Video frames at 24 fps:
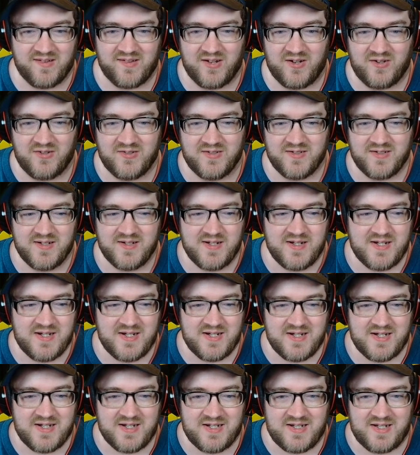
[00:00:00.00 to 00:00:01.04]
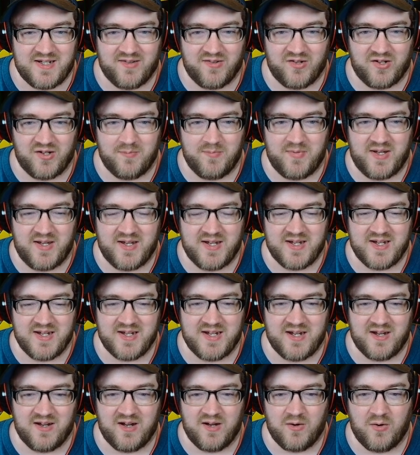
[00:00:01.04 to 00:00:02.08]
So it's going to be
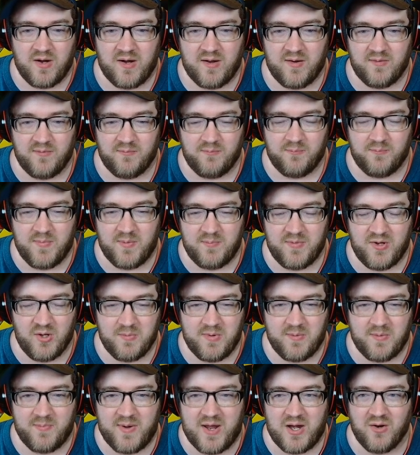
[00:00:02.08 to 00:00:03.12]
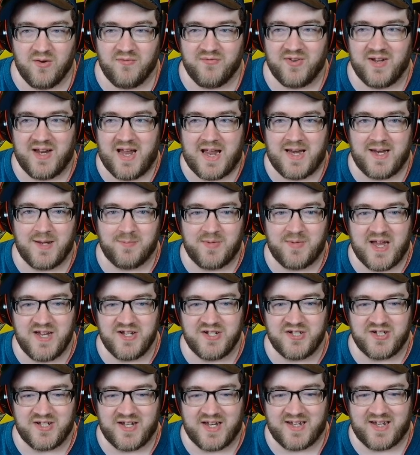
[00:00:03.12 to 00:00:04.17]
a little bit better of an
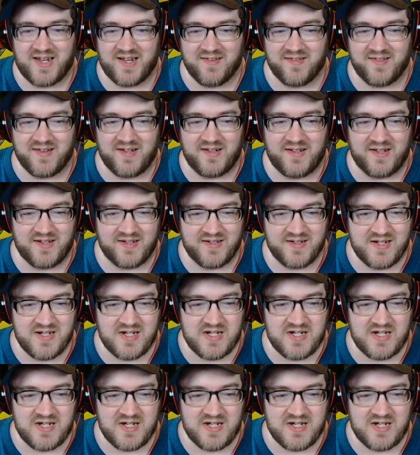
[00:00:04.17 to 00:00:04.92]
adaptation, I guess, than the